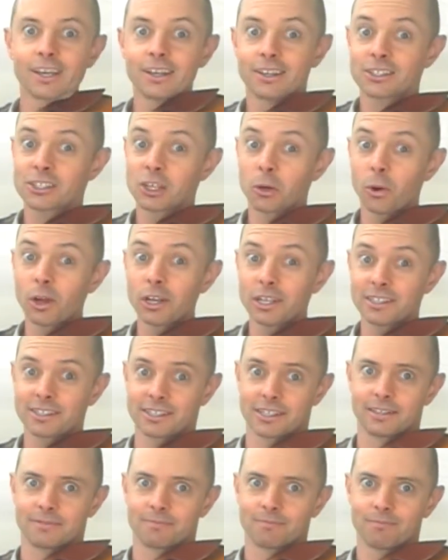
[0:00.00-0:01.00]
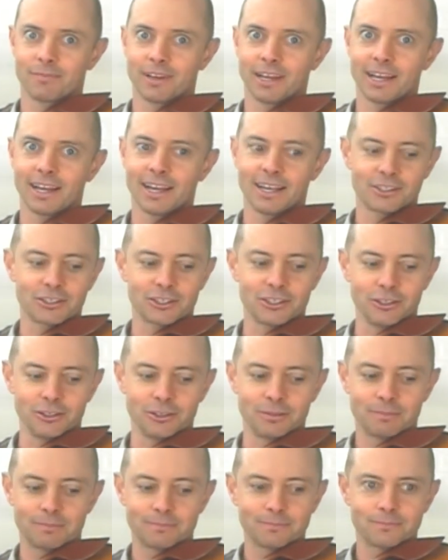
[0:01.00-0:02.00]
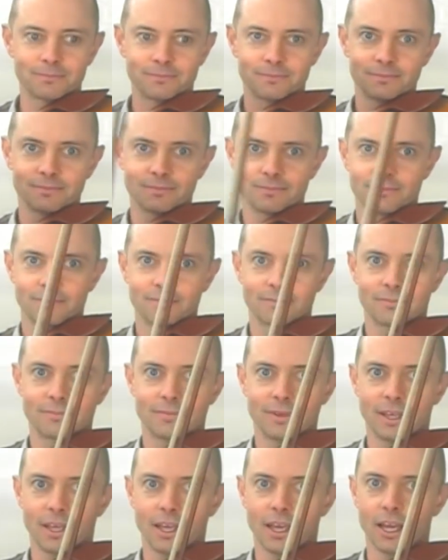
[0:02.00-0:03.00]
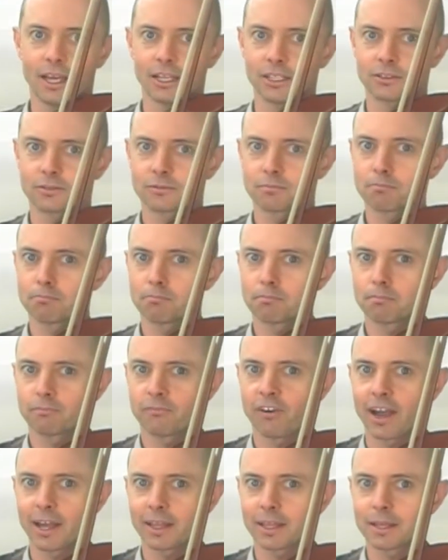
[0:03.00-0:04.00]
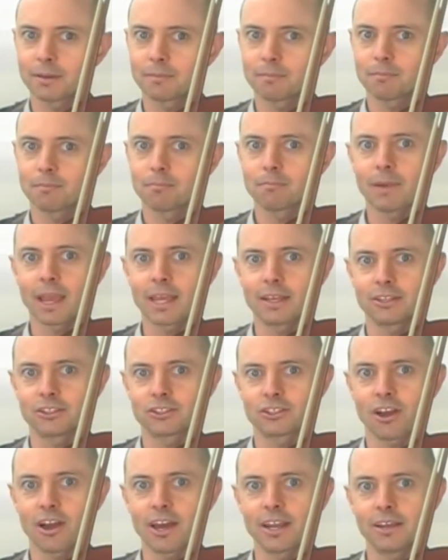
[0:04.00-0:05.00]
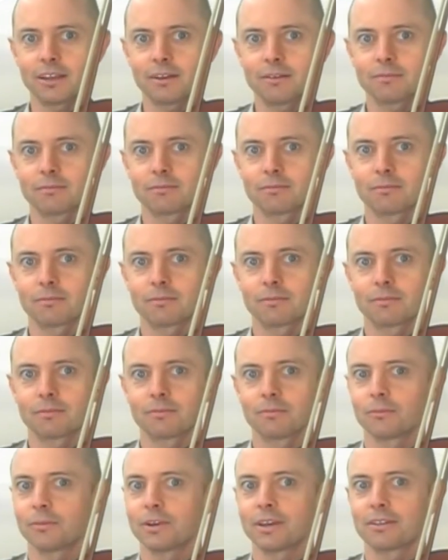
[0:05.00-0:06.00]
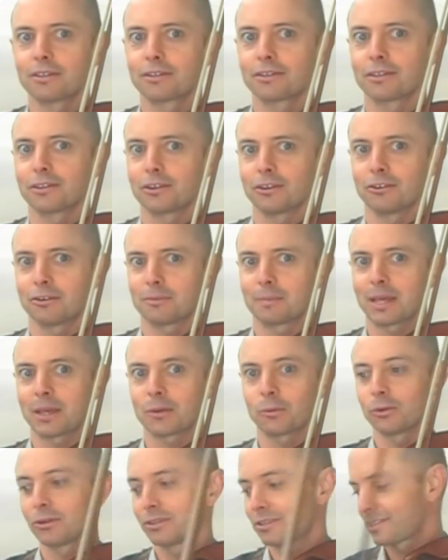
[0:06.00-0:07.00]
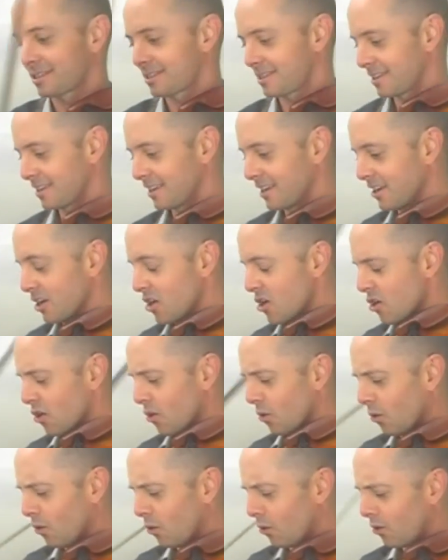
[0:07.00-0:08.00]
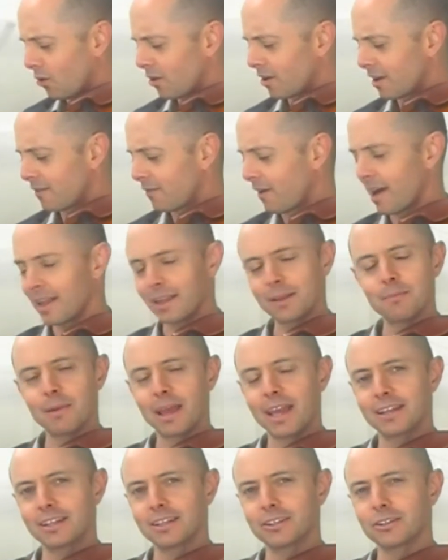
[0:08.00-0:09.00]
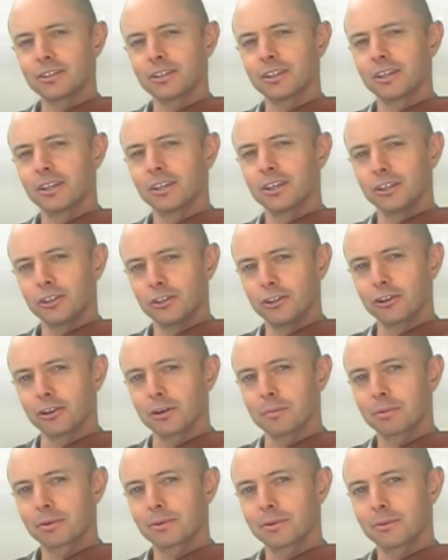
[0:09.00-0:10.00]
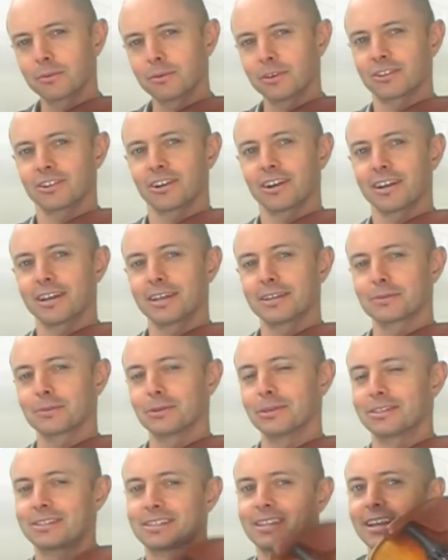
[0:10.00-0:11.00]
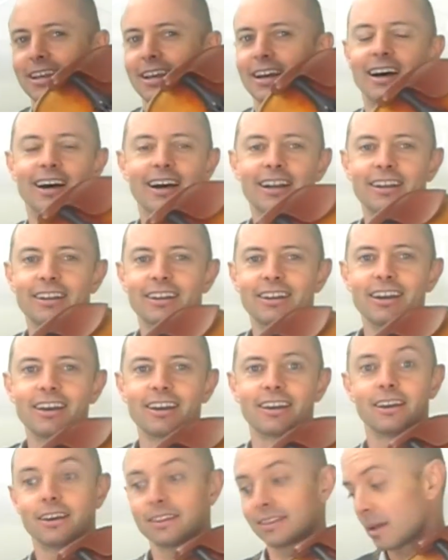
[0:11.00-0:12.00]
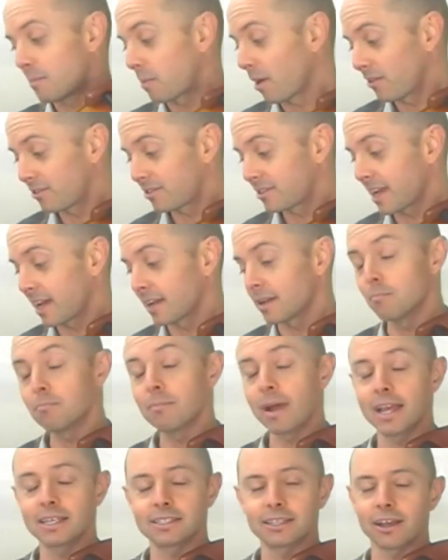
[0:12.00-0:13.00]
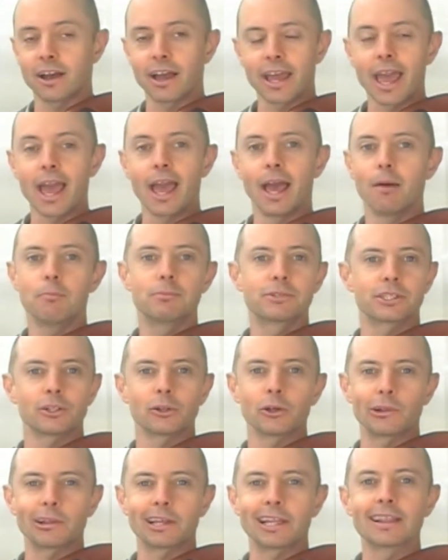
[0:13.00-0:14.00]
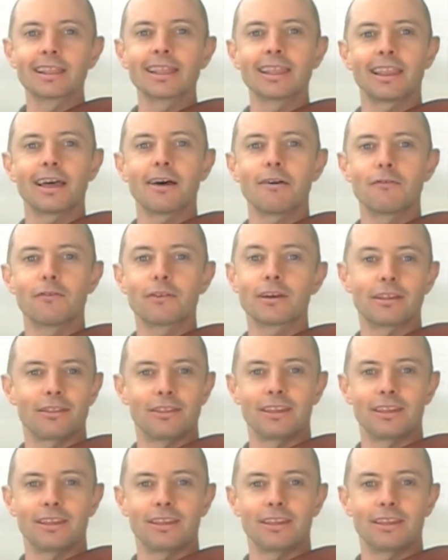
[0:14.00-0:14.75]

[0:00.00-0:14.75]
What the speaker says: So what is it, I ask you? A violin made in China with European woods, or a violin made in Europe with Chinese woods? I don't know. They both sound amazing. I absolutely love